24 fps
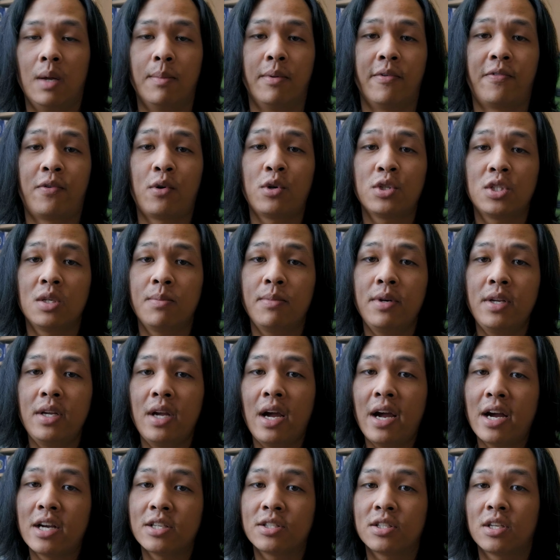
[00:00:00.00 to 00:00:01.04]
And before somebody
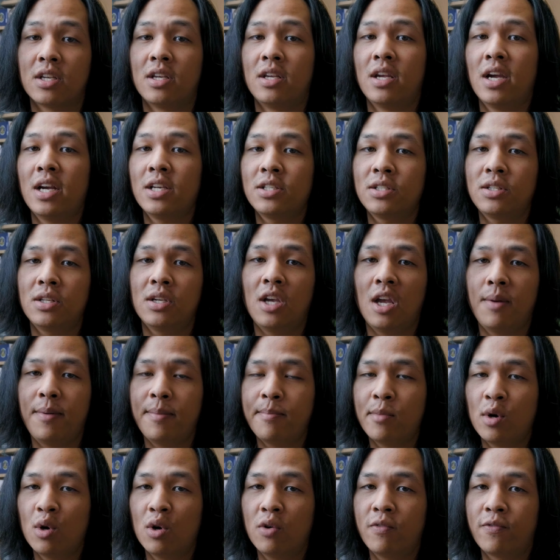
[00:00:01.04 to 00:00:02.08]
asks, yes, the
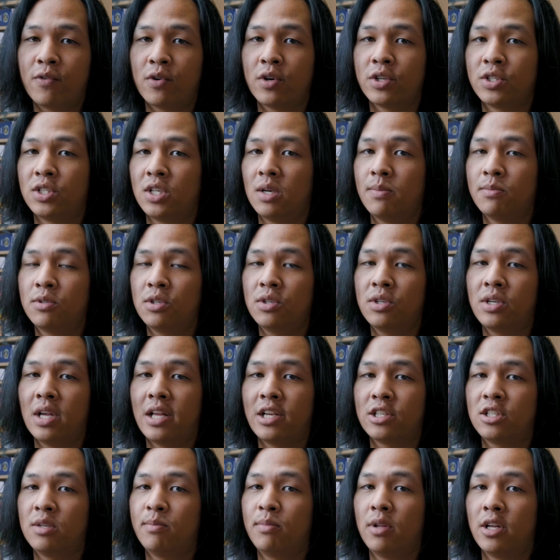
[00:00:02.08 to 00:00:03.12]
gaming mode for the Samsung
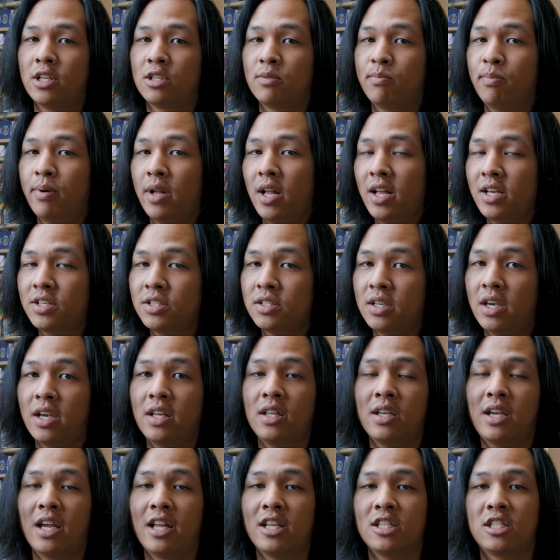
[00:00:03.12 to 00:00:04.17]
Galaxy Buds Plus
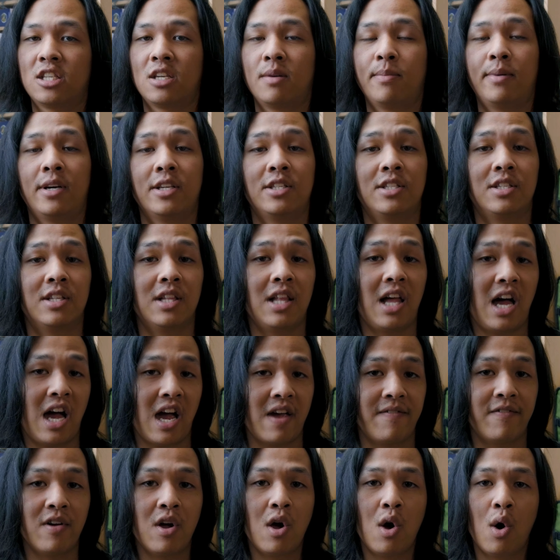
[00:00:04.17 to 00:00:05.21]
and the Galaxy Buds
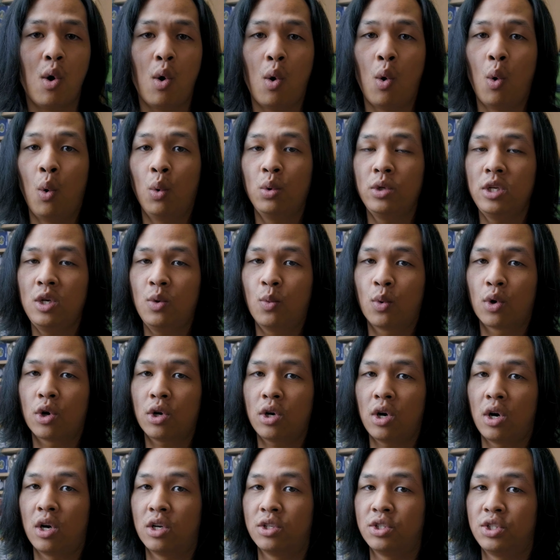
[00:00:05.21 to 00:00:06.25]
Live only
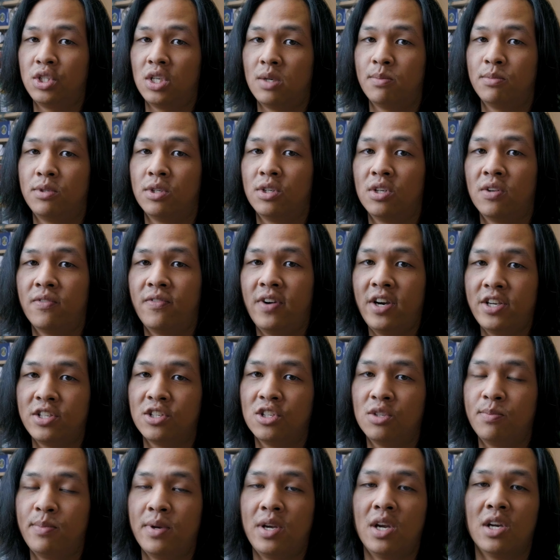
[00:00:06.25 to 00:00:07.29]
work on Samsung
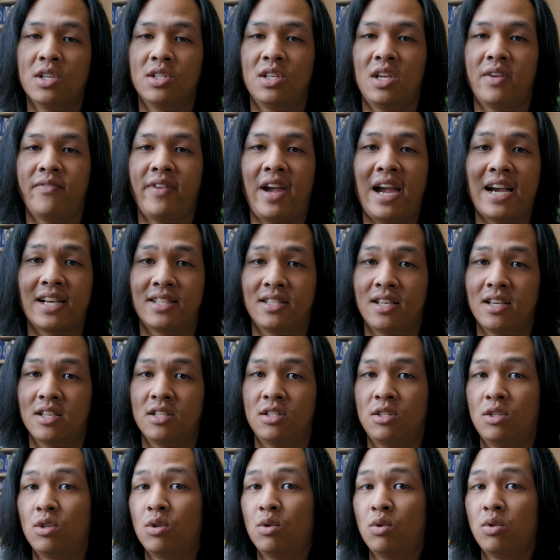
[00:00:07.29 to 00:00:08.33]
devices because they have
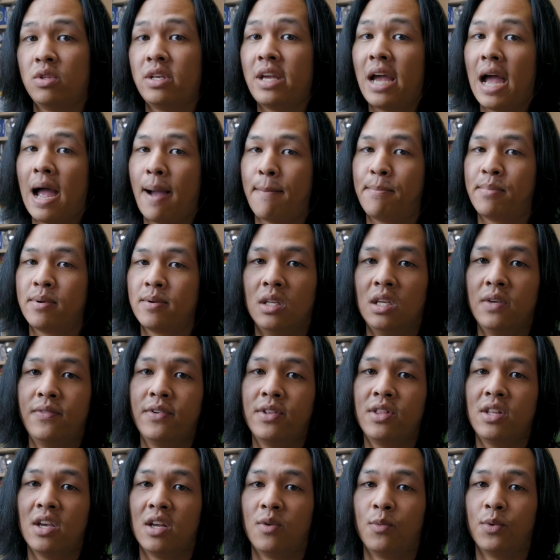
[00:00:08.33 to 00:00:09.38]
access to the app.
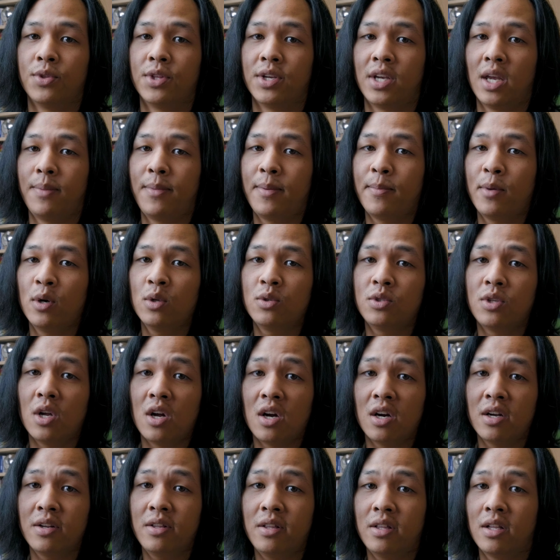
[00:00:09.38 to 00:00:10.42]
Even then, with the gaming mode
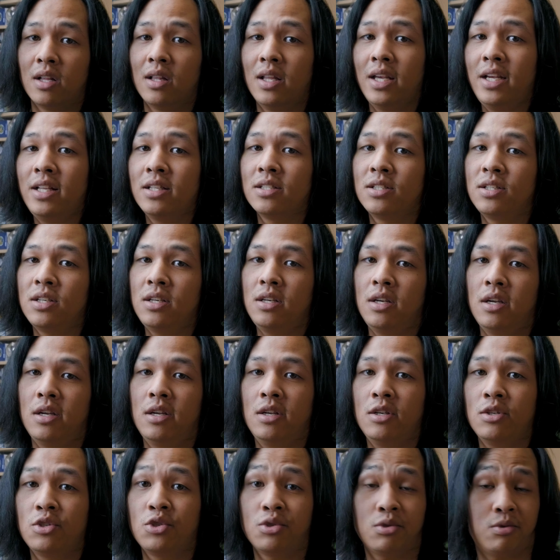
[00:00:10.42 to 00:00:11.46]
on, the latency
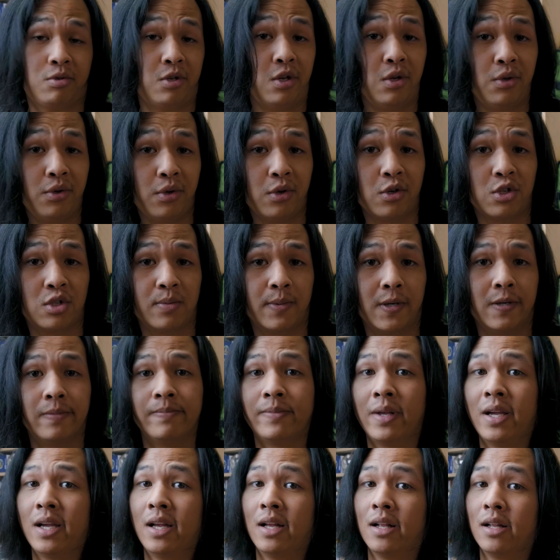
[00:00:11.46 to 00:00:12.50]
is still noticeable.
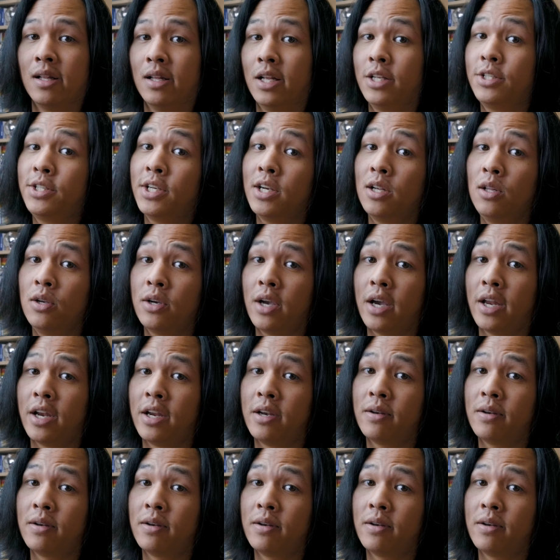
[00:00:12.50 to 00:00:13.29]
Let's take a look at